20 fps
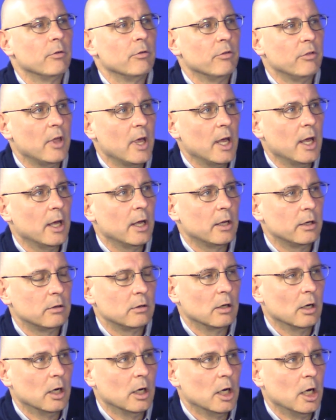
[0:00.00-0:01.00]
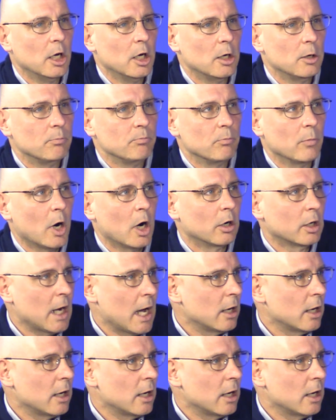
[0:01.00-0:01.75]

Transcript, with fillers: than um, our